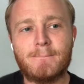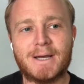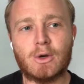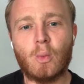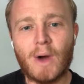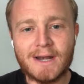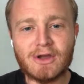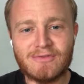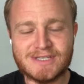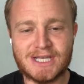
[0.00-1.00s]
but one
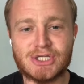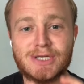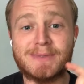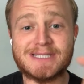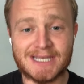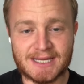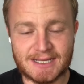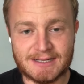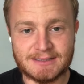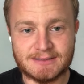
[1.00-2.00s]
conversation in
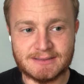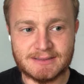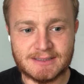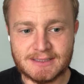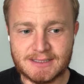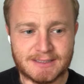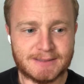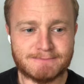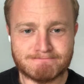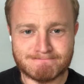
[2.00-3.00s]
particular
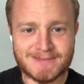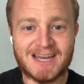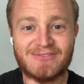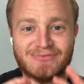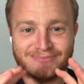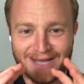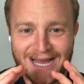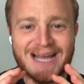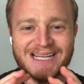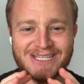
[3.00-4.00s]
kind of
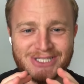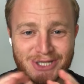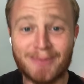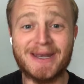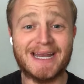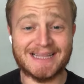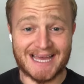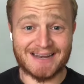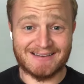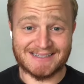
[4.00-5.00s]
dominated
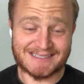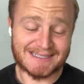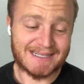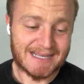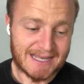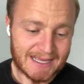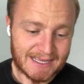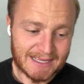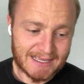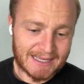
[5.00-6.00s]
that night.
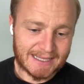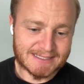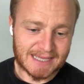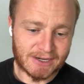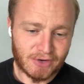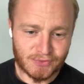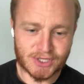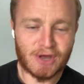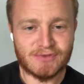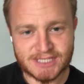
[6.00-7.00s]
It started off
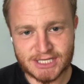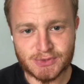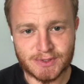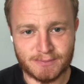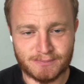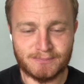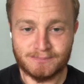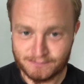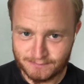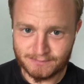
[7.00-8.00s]
with a conversation with
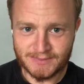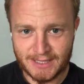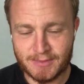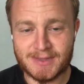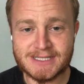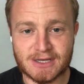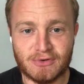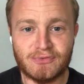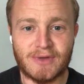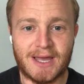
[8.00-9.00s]
him and
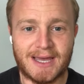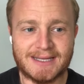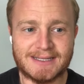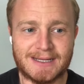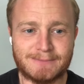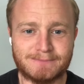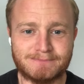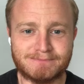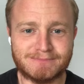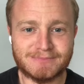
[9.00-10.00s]
myself, and um,
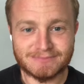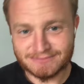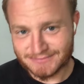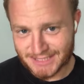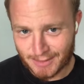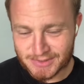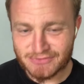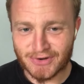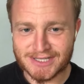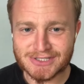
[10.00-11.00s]
a couple of
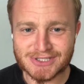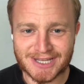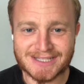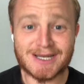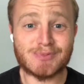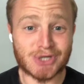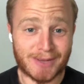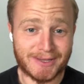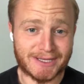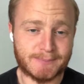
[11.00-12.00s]
his friends ended up
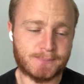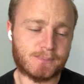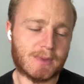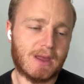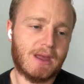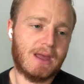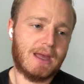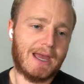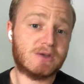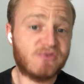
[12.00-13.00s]
chiming in.
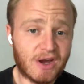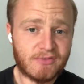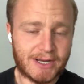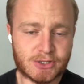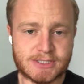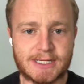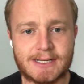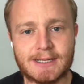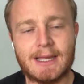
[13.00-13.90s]
It was very, very interesting.